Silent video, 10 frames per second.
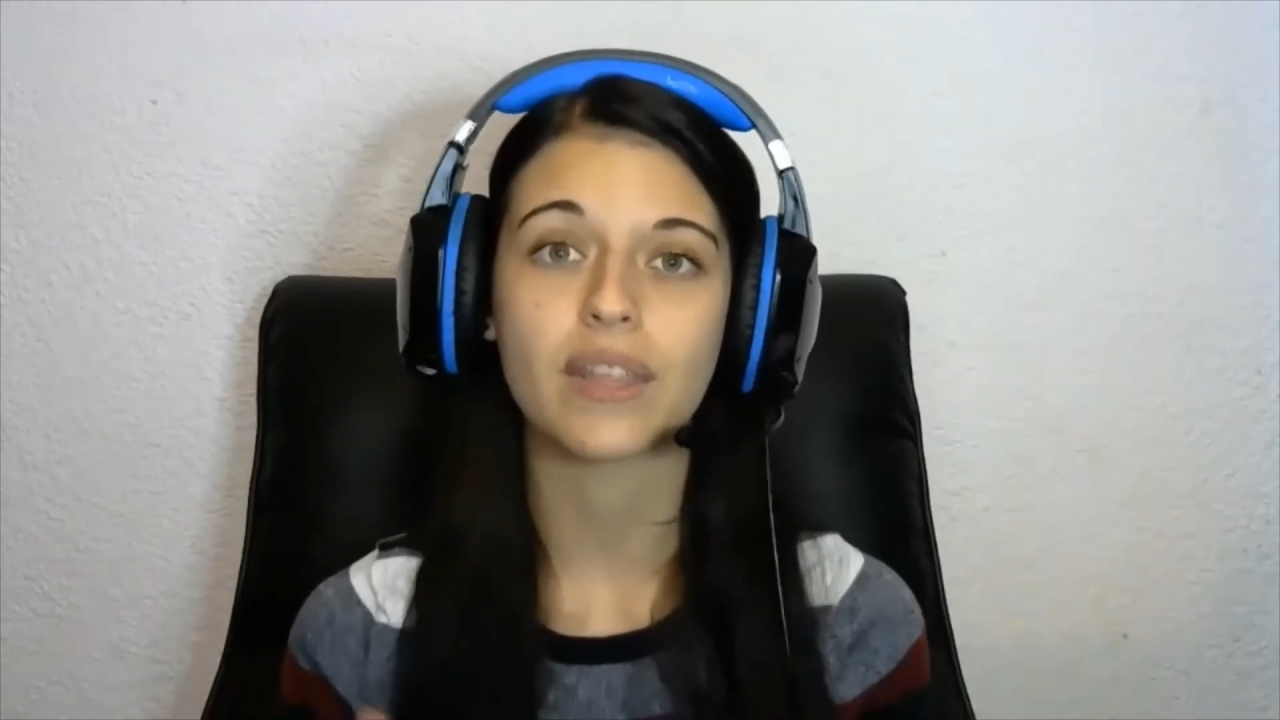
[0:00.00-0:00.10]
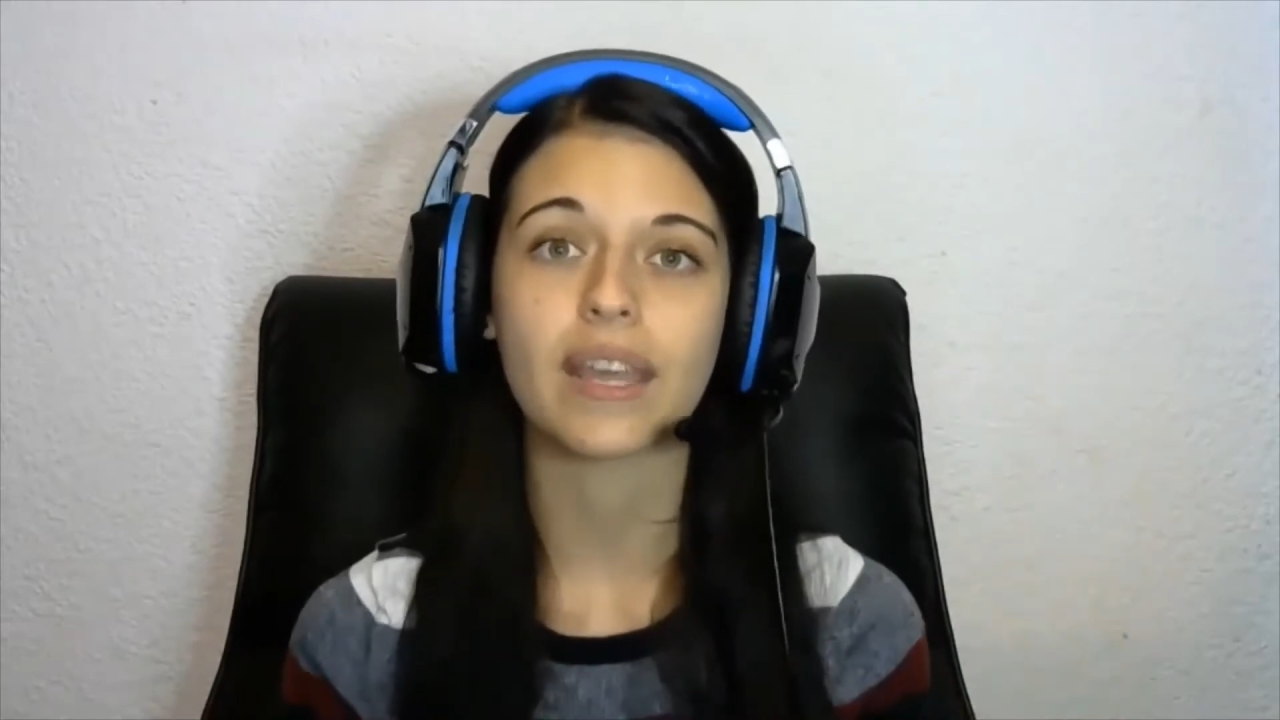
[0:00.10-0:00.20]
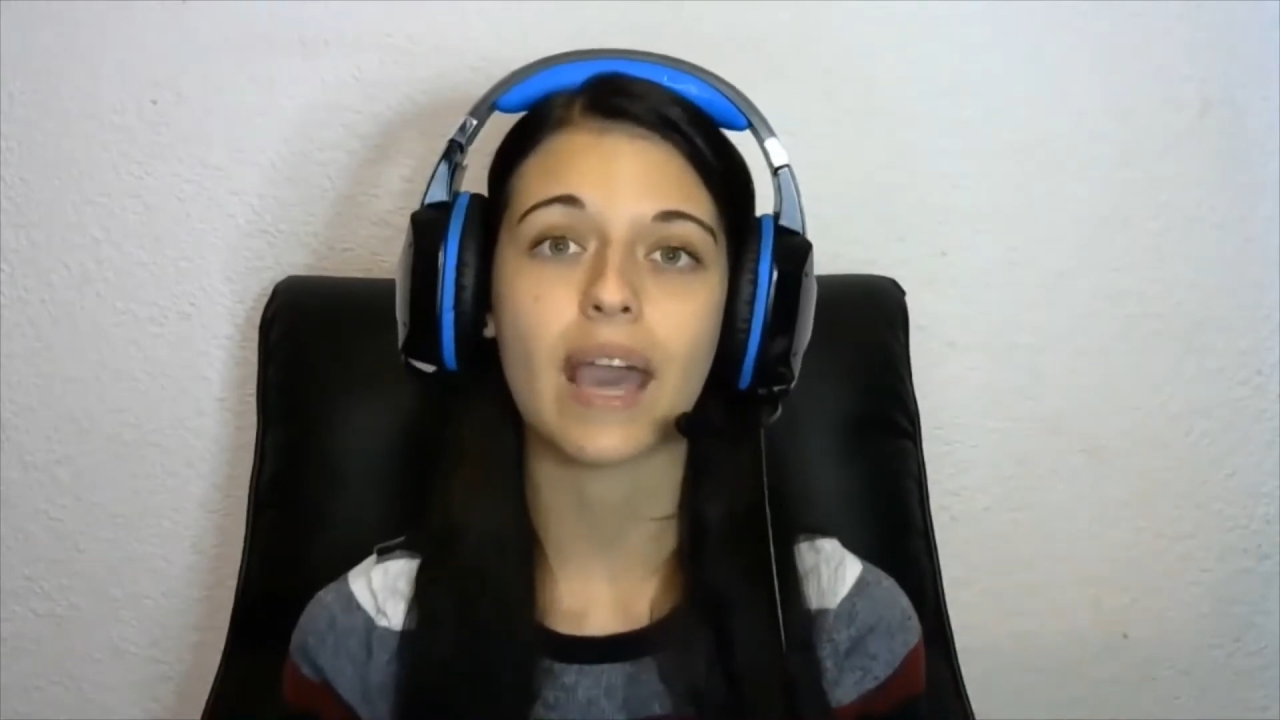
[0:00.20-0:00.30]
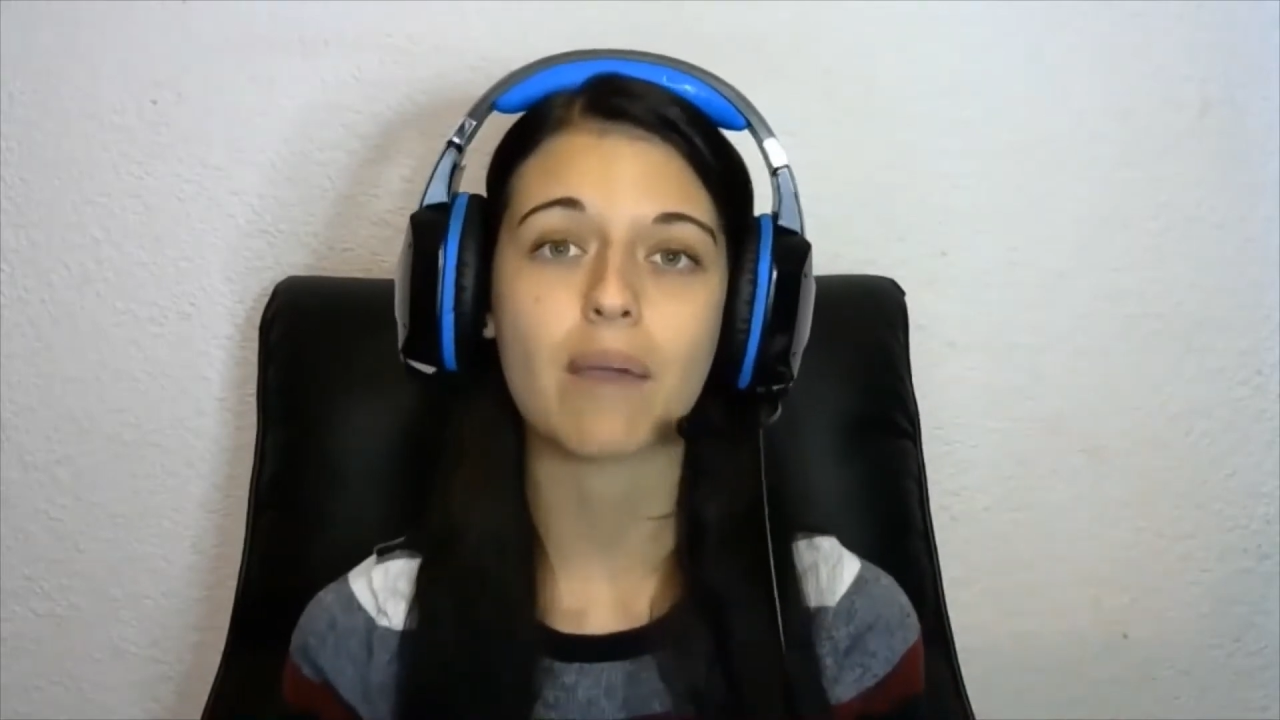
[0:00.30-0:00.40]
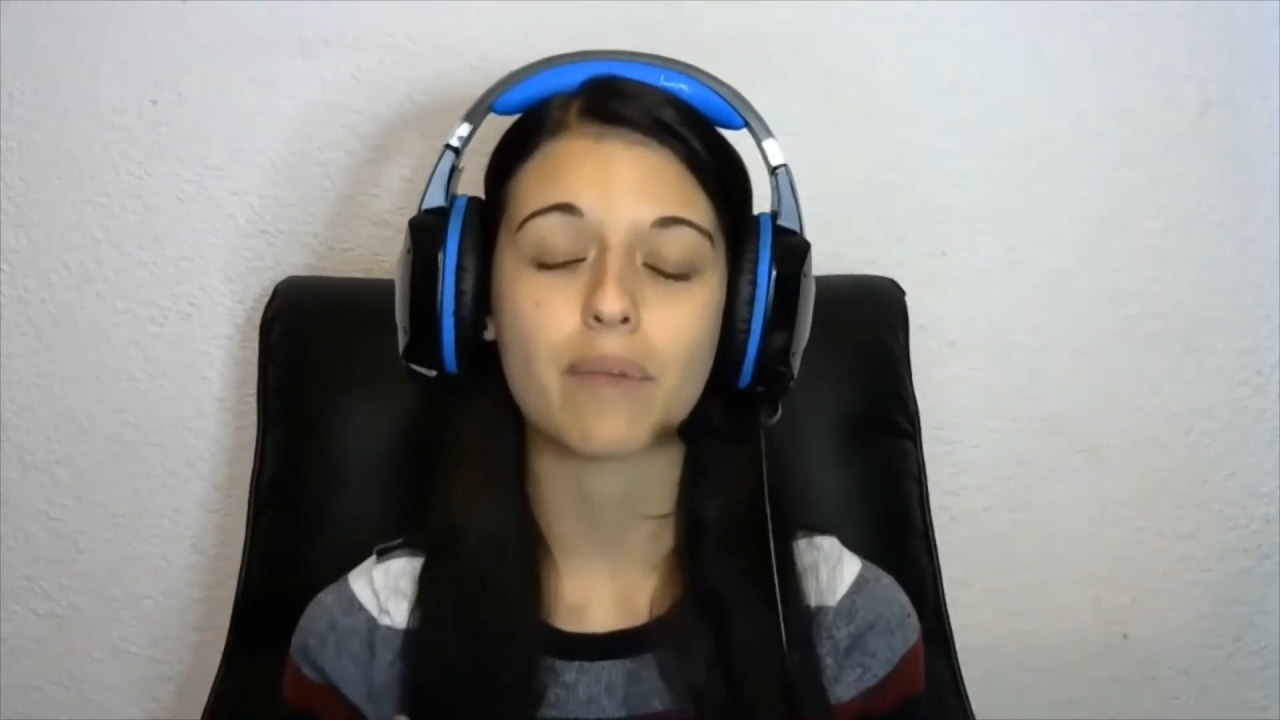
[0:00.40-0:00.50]
to the
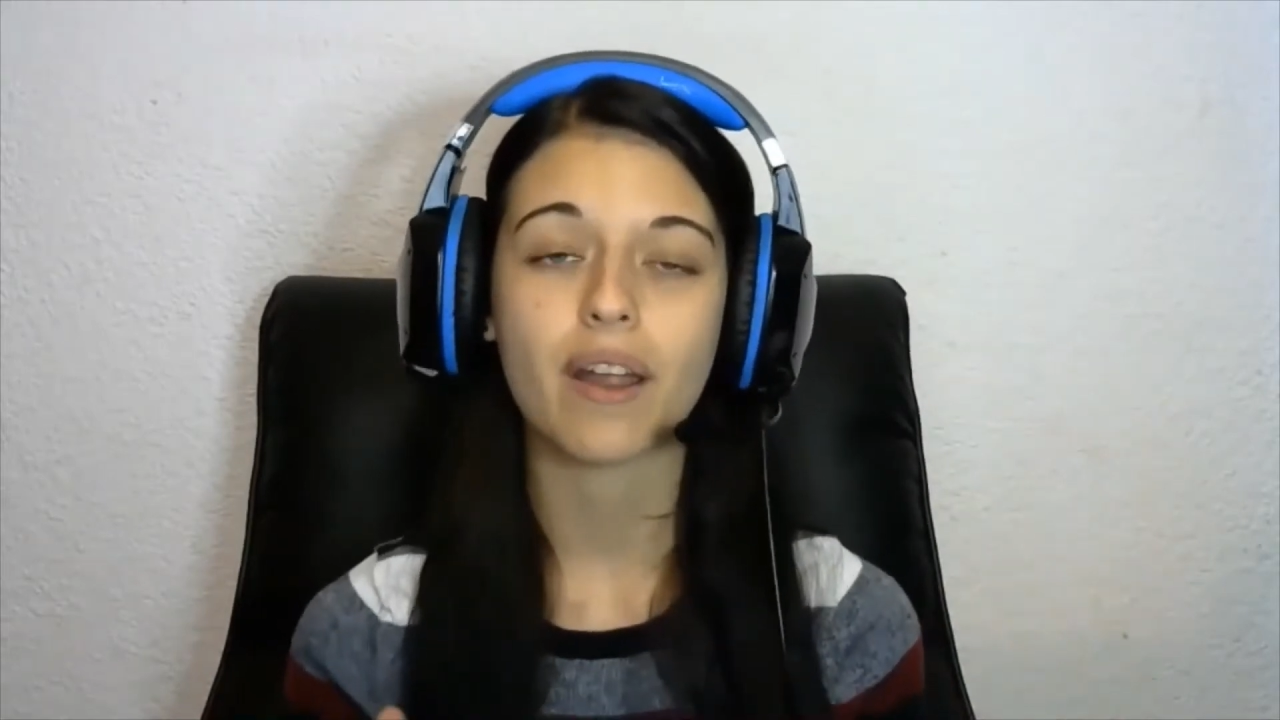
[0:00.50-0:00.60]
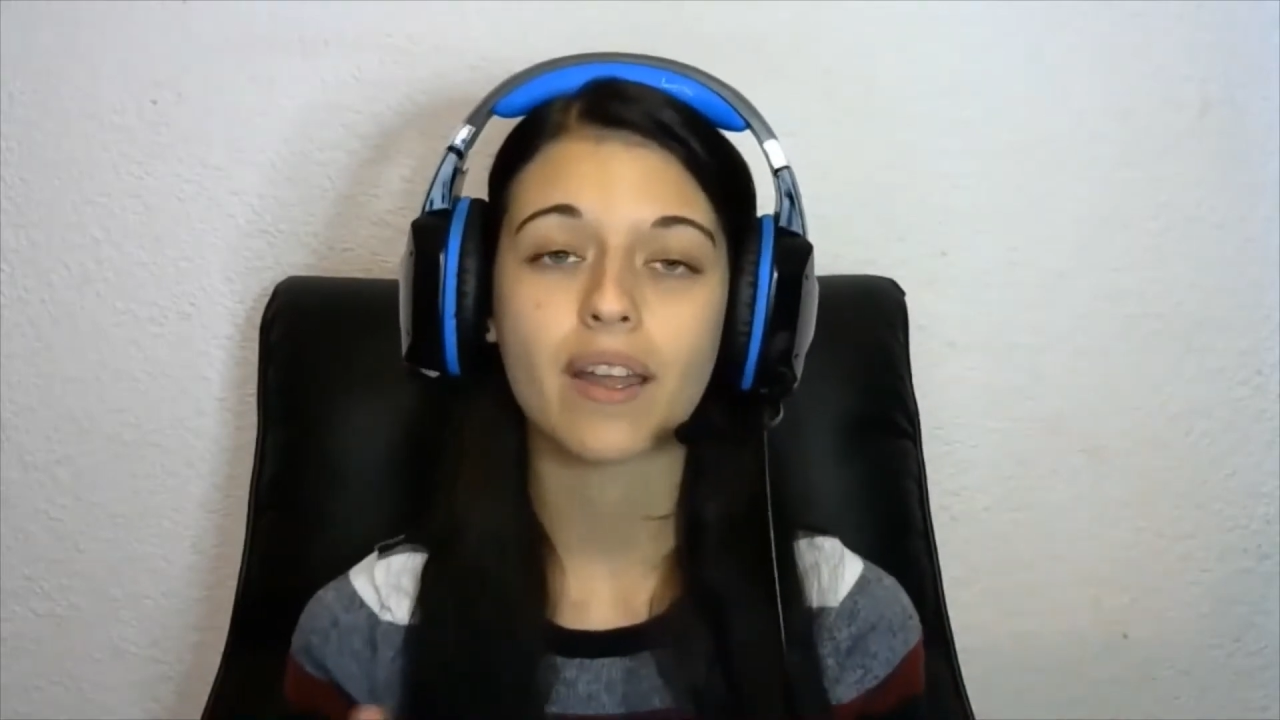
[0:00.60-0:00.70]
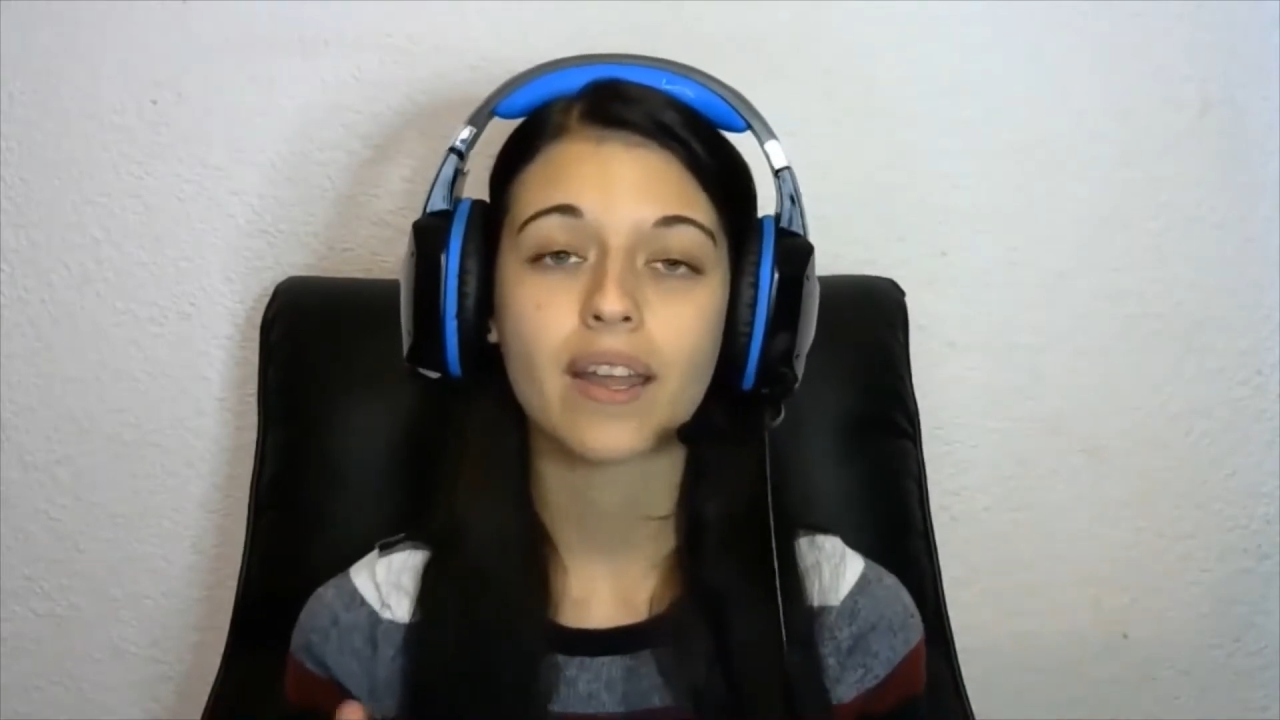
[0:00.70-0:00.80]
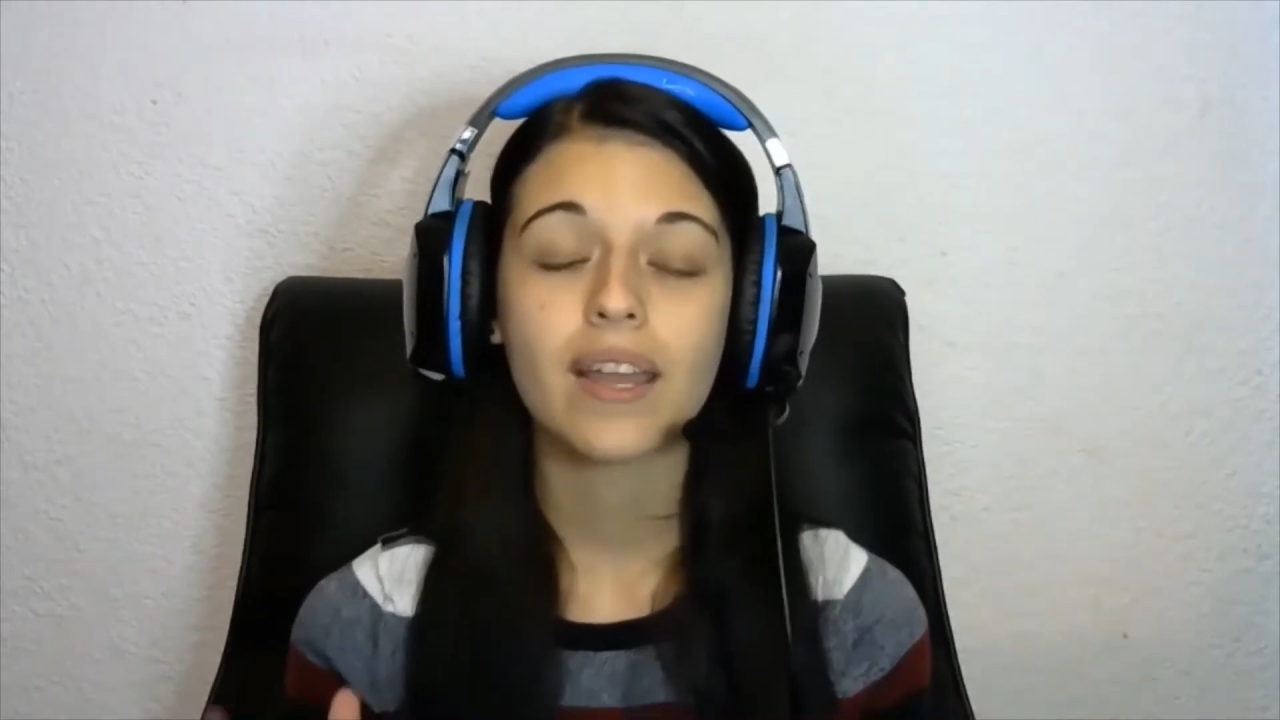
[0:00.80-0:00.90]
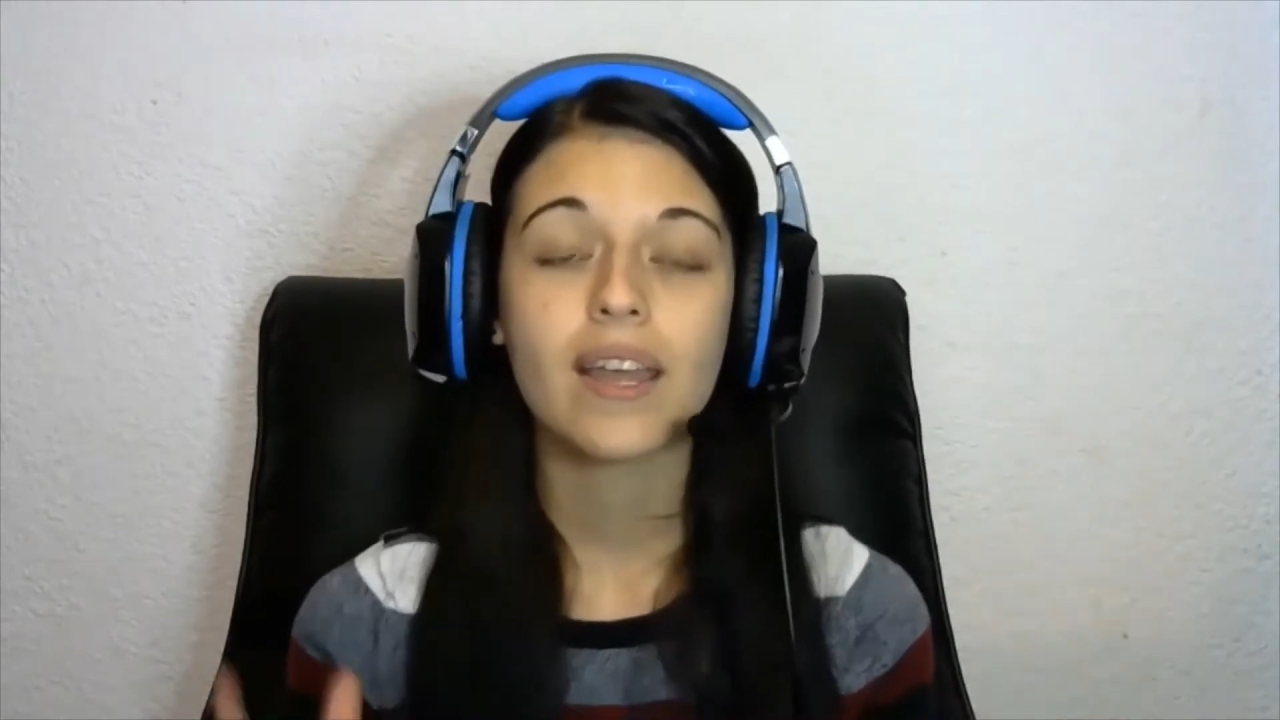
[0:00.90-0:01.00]
camera.